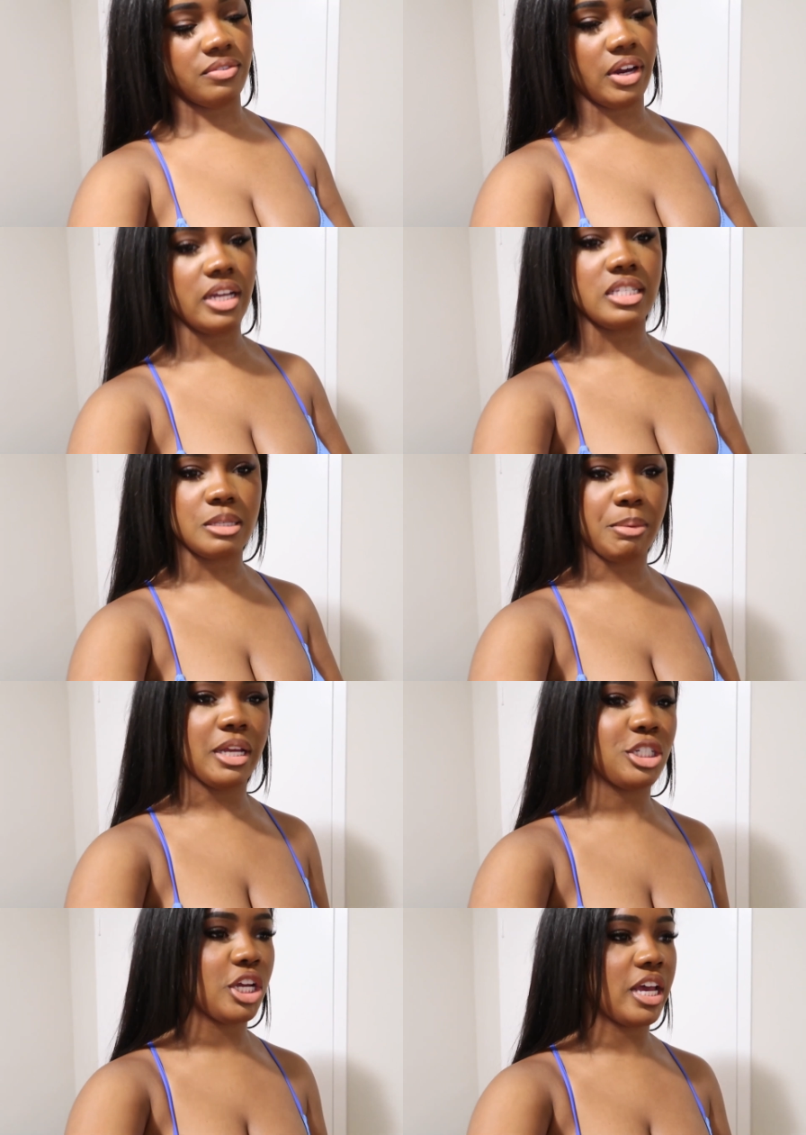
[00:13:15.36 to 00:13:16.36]
very
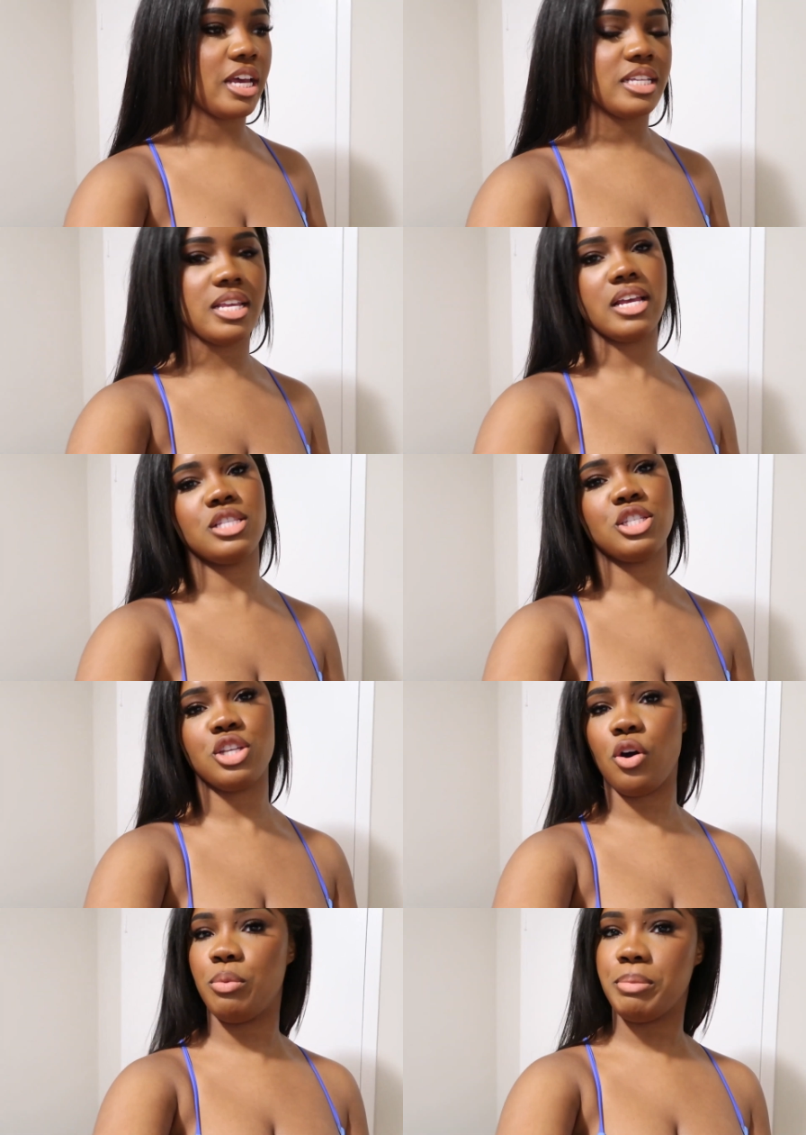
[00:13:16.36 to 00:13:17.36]
spacious. It's
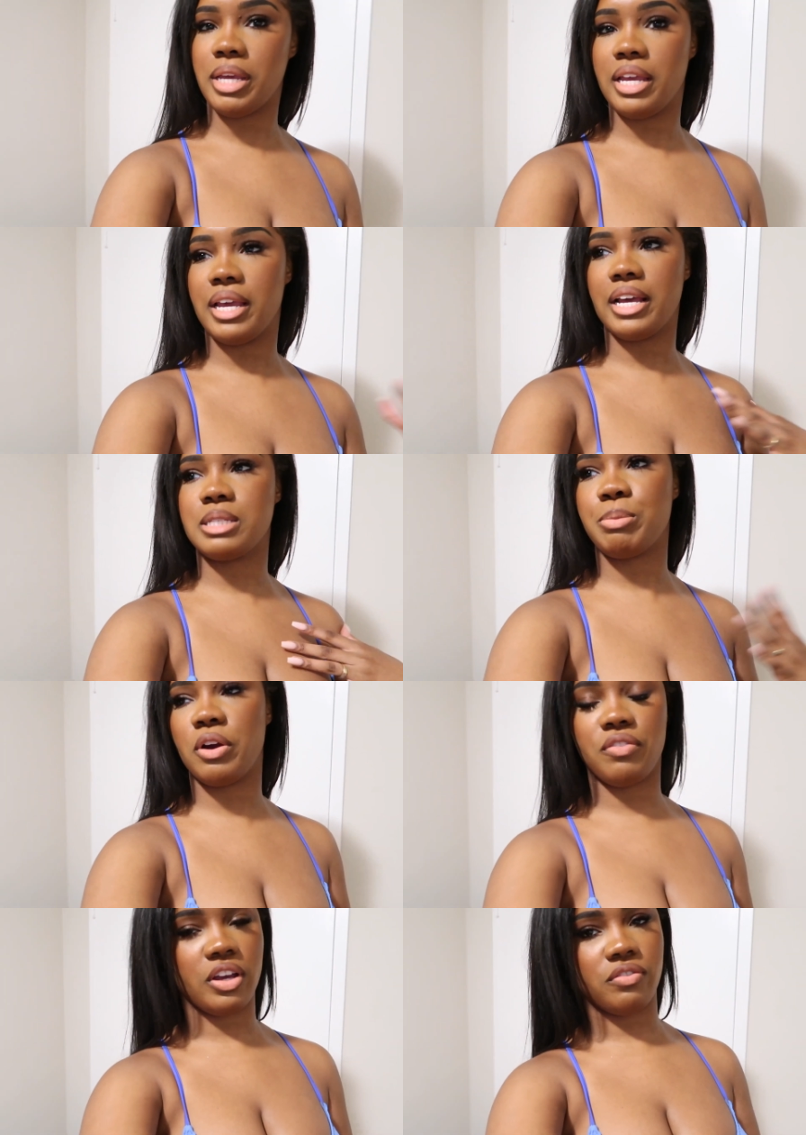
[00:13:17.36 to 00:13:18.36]
so me. It's
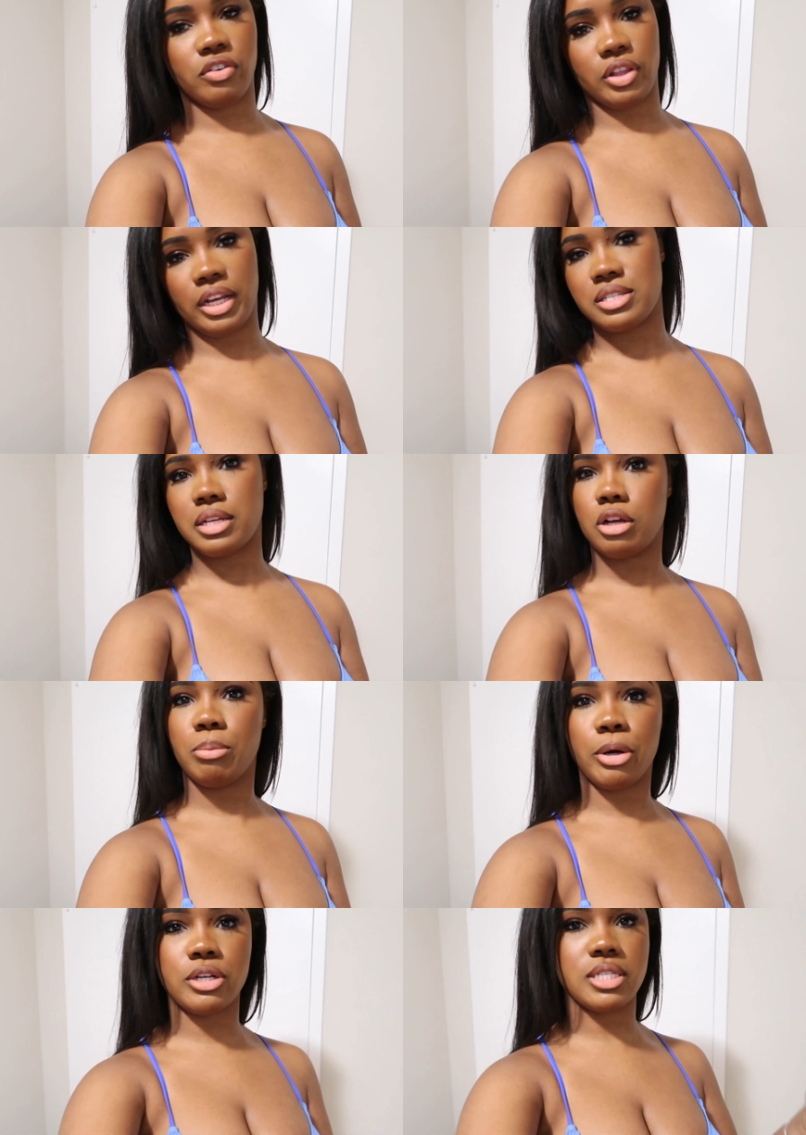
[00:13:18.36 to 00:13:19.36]
perfect for like a single
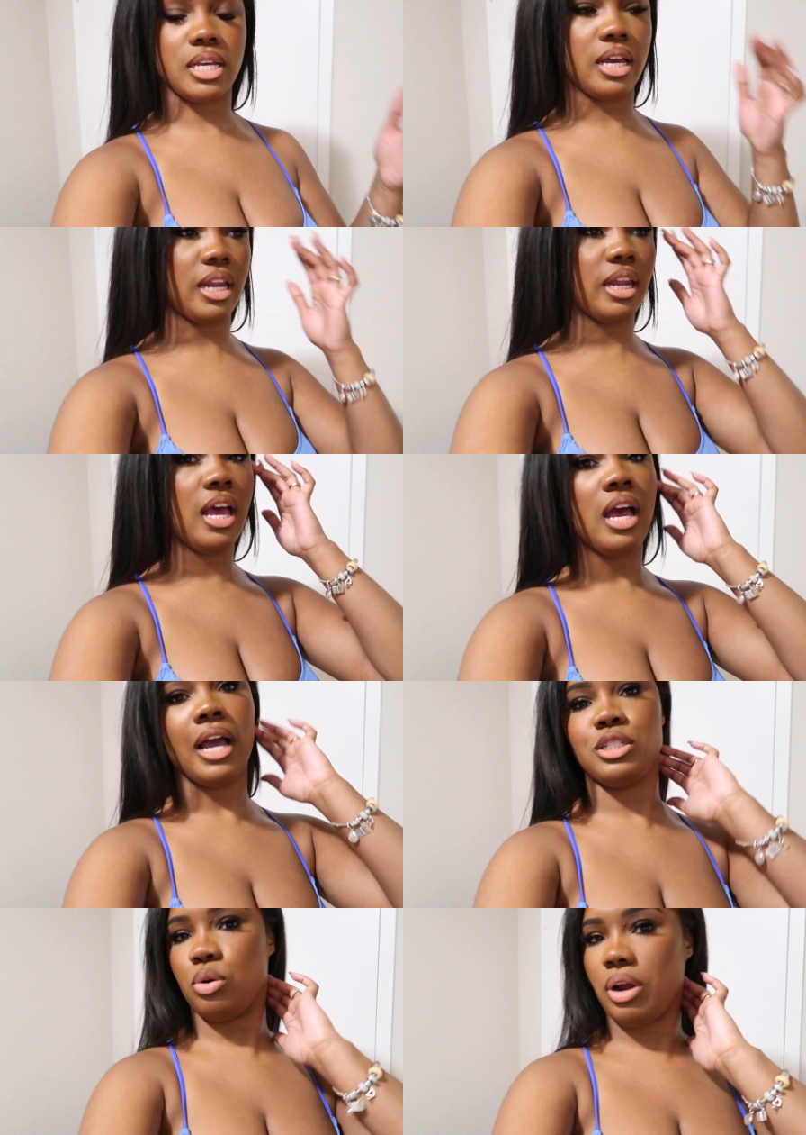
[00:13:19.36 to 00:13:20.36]
person.
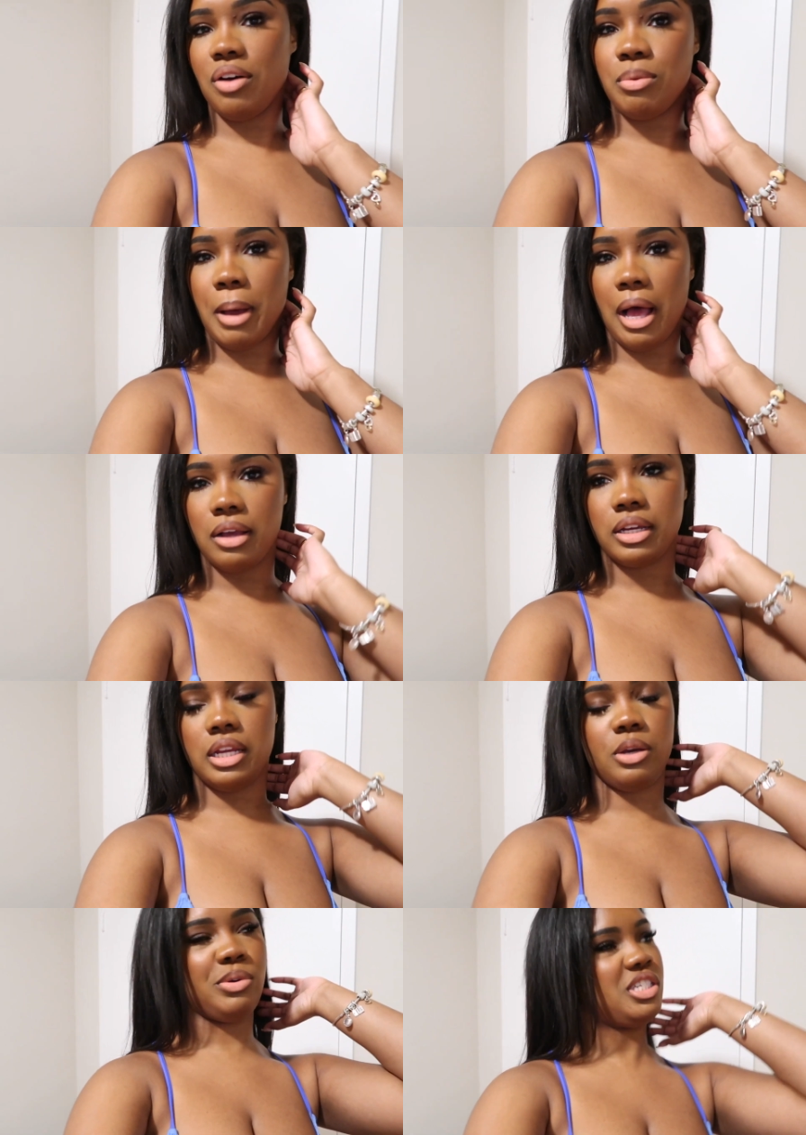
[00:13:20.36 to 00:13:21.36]
I don't have a
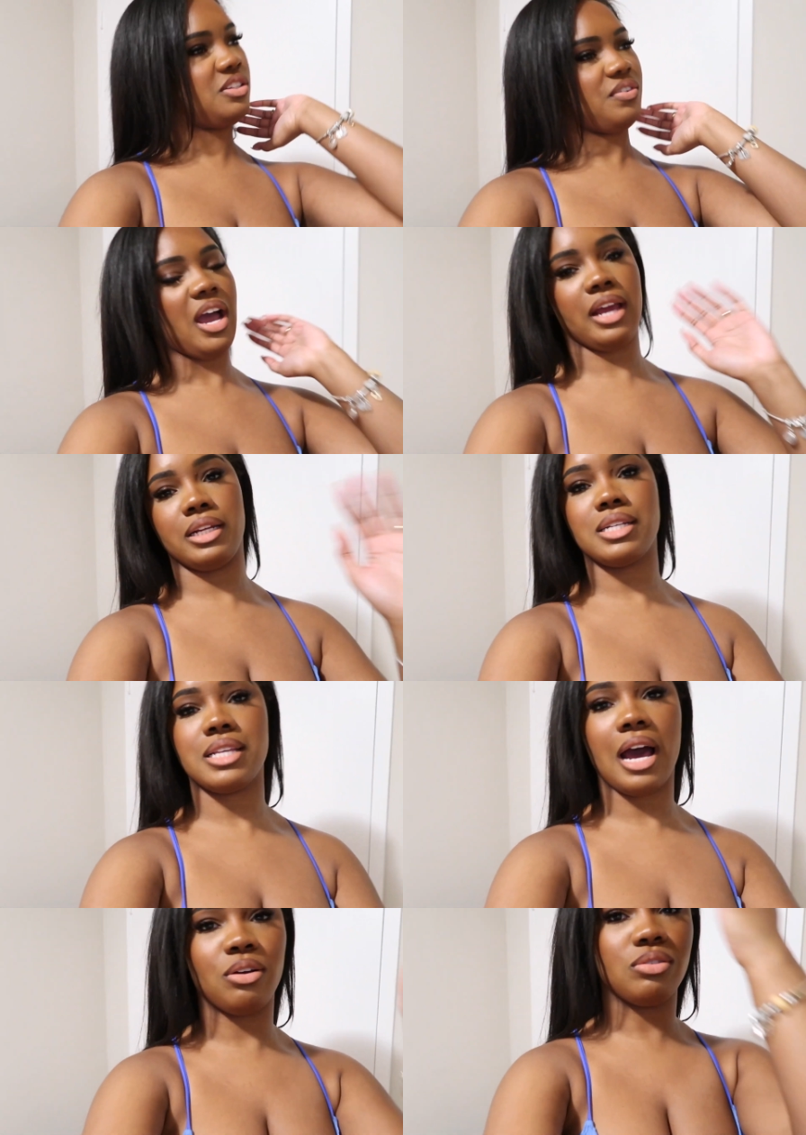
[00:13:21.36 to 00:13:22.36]
balcony, which is fine because
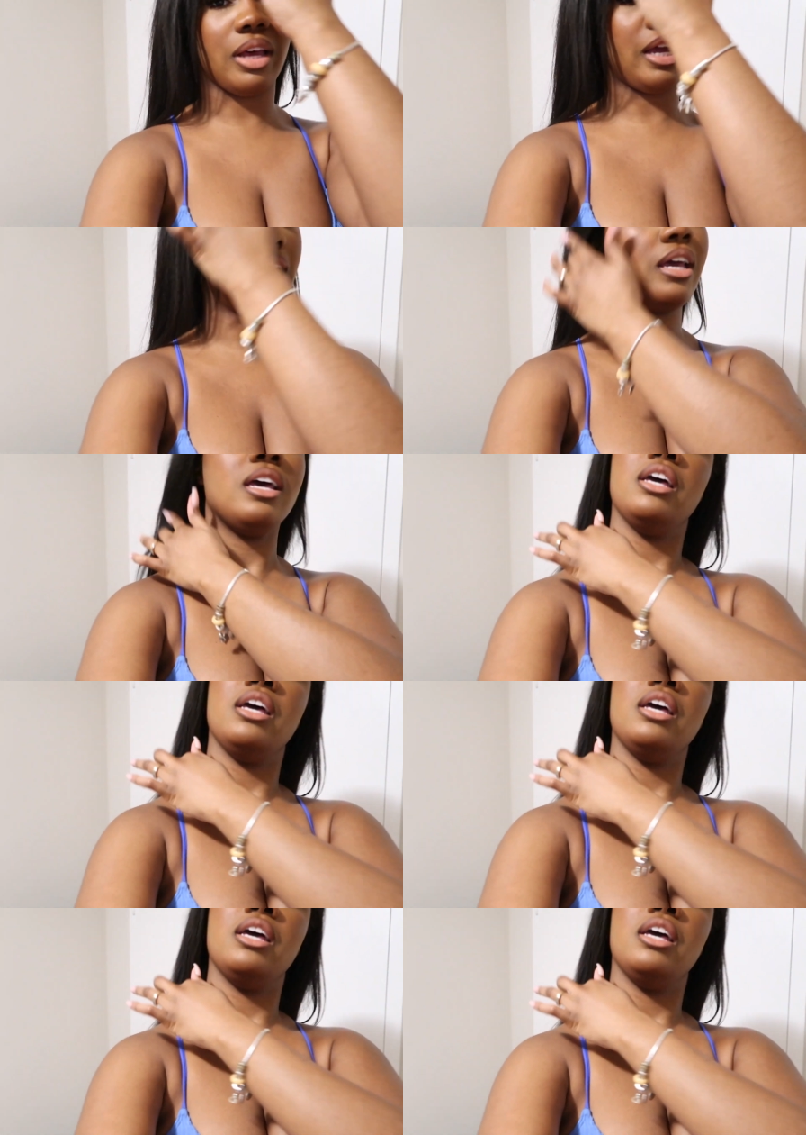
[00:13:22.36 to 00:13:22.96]
I don't like